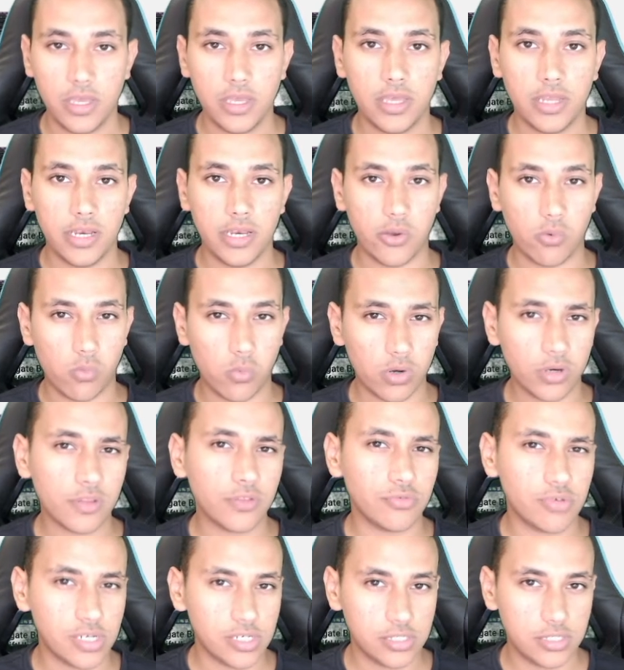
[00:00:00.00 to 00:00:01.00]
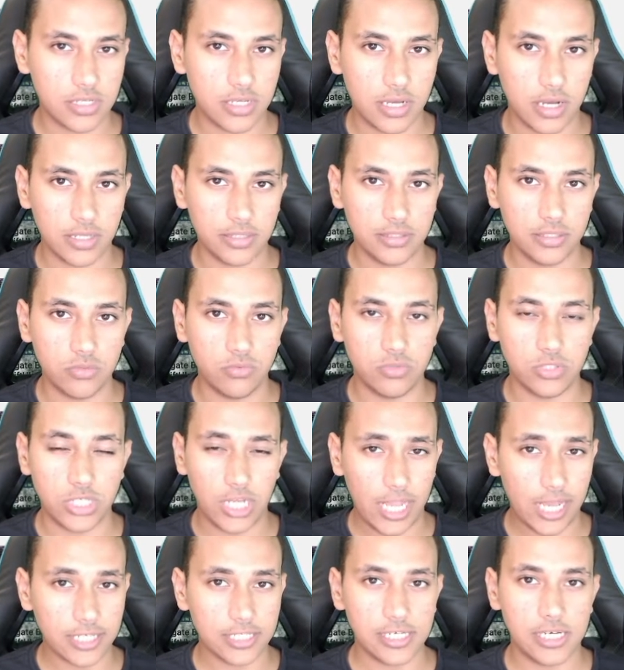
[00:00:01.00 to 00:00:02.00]
Now, one strategy I did which
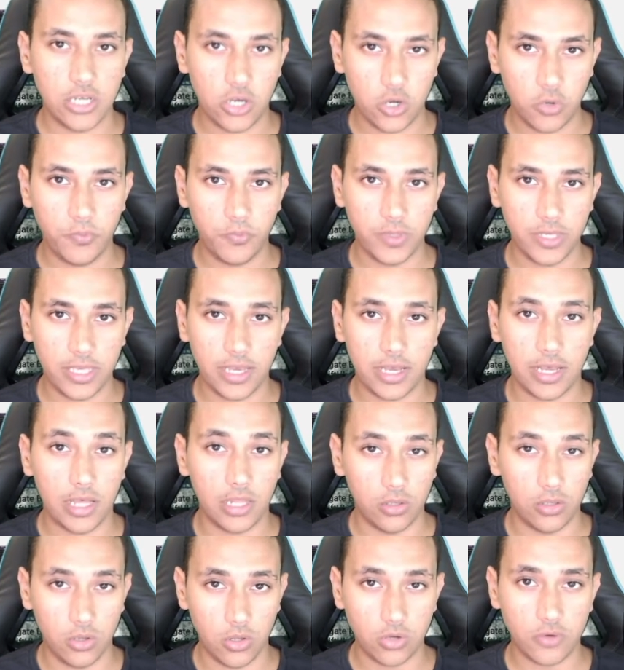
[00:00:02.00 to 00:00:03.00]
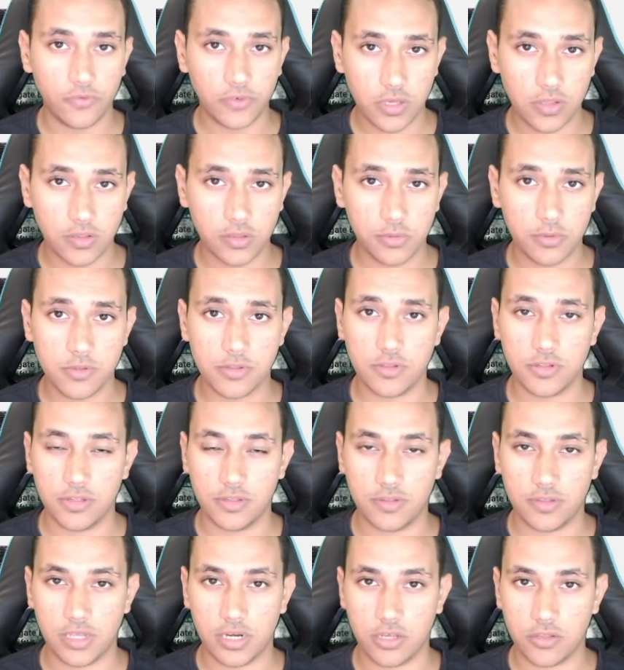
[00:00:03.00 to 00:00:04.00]
actually helped me get a lot of customers
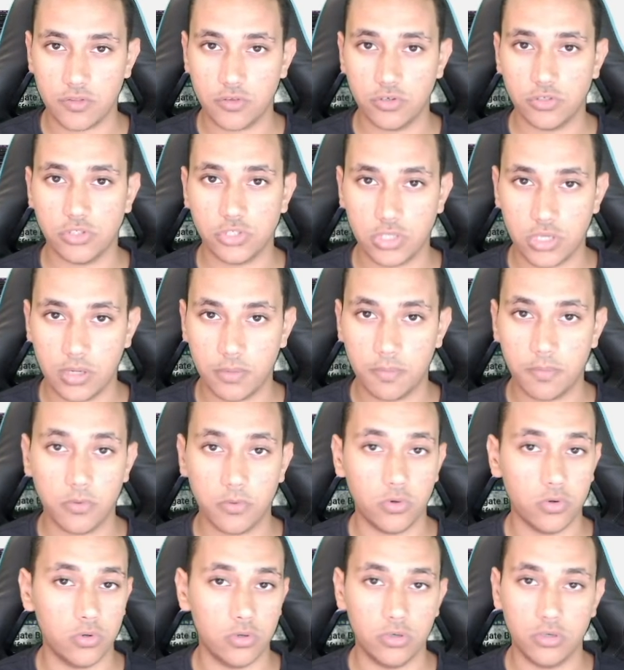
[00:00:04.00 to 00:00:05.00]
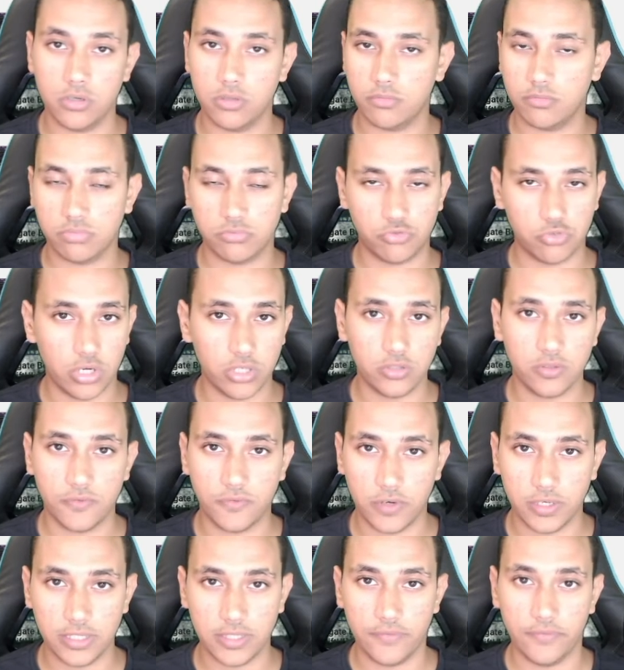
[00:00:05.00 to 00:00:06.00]
is that I searched up or tried to
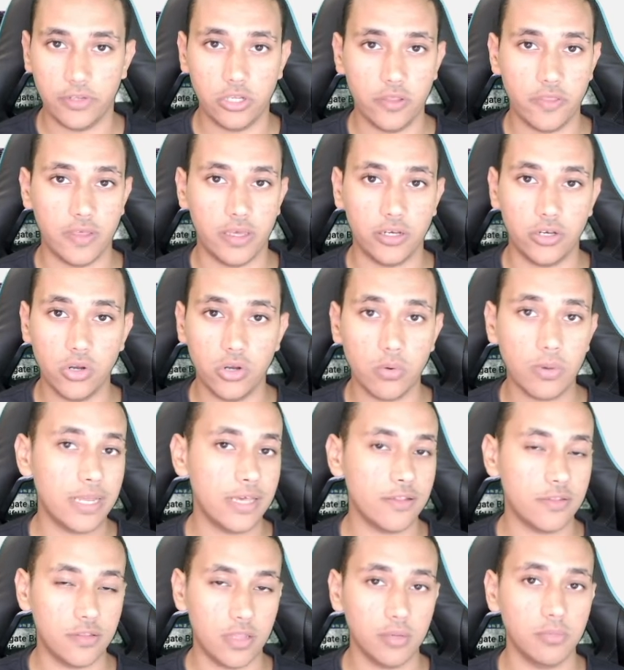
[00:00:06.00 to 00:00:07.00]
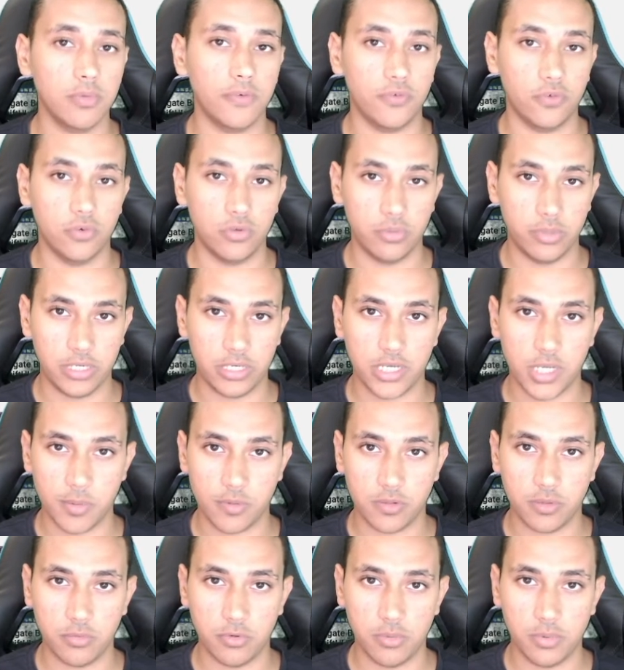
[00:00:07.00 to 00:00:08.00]
find a video that no one has done before when it comes
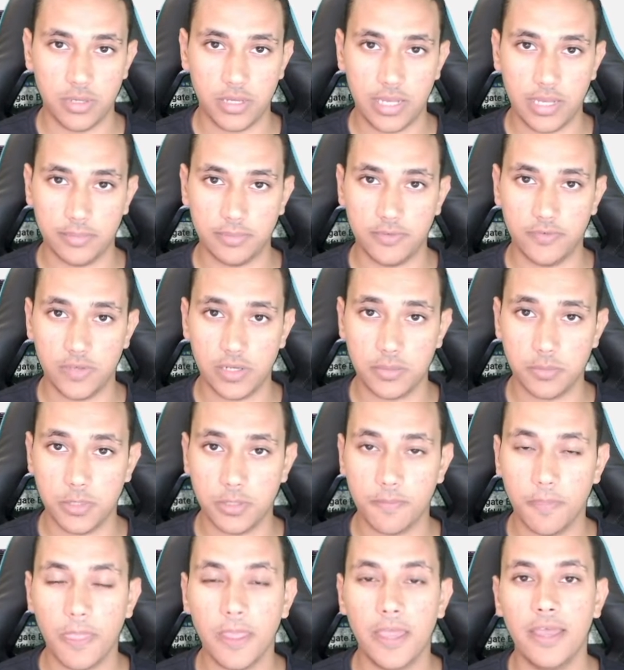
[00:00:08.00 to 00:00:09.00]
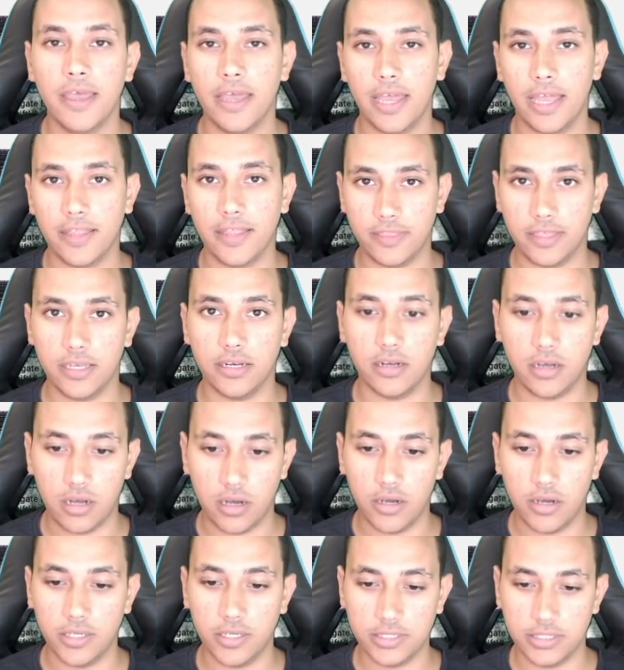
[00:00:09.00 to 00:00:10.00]
to mobile app development, and then
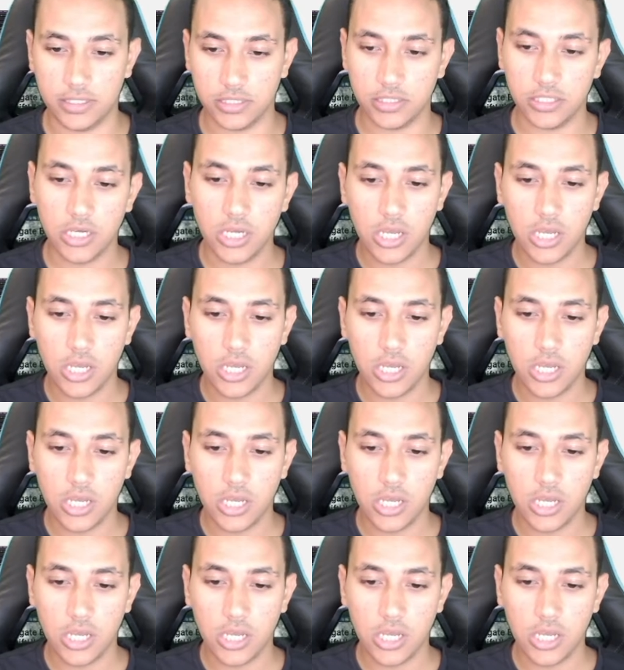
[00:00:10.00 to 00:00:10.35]
I did it.